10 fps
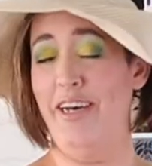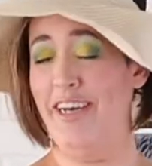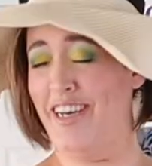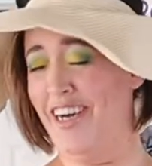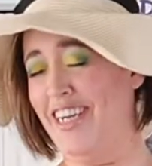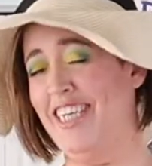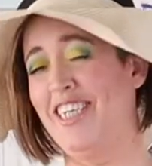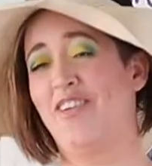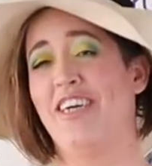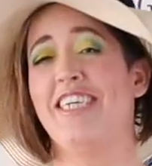
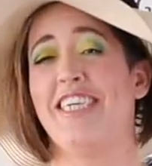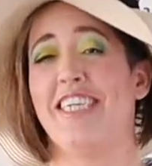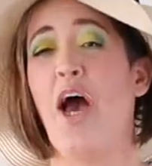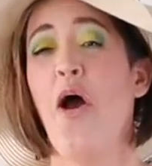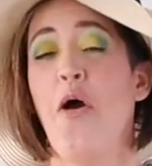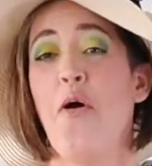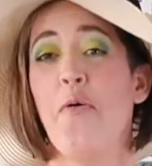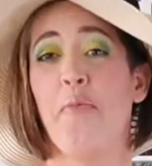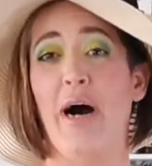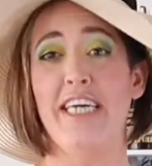goodness gracious.
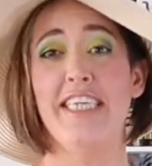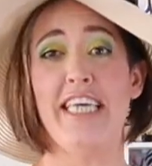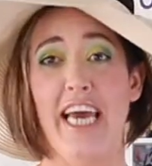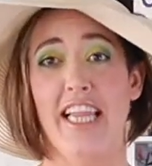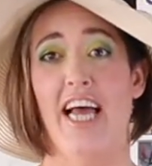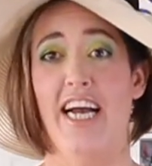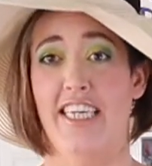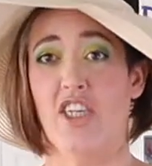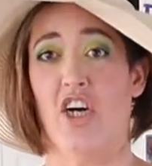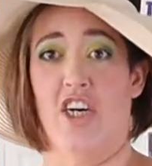My tan
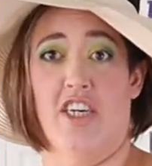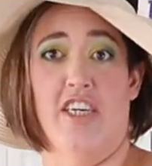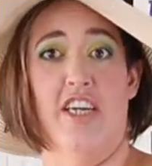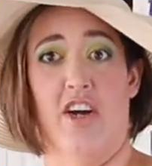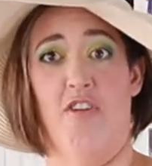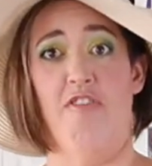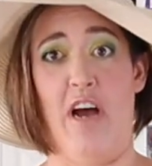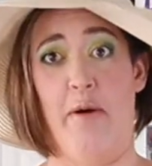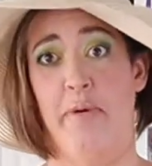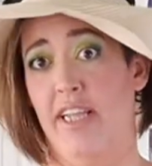lines are, you know,
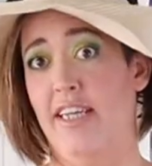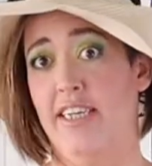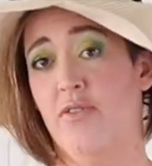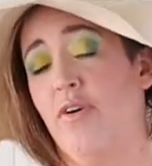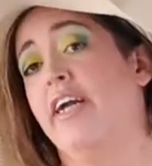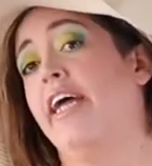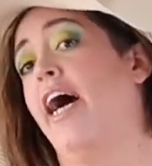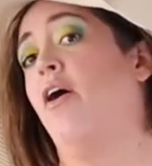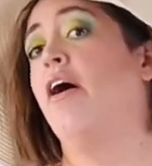fabulous right now.